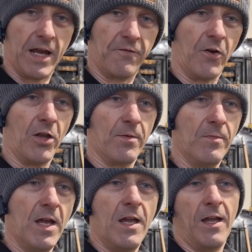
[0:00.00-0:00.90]
day for them
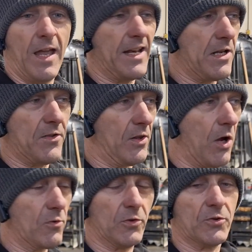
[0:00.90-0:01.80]
at any of the
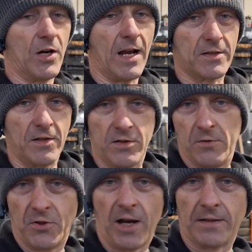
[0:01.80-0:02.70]
local tracks that
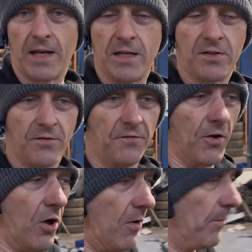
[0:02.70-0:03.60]
do track days
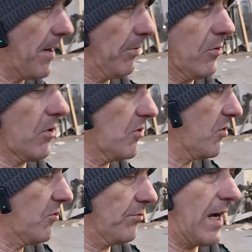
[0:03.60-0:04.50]
for people who can
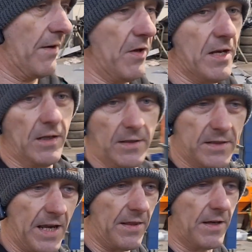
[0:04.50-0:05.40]
just drive in and
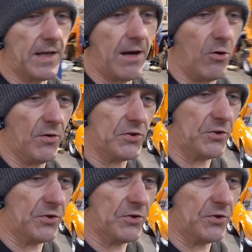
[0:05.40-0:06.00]
take their car on the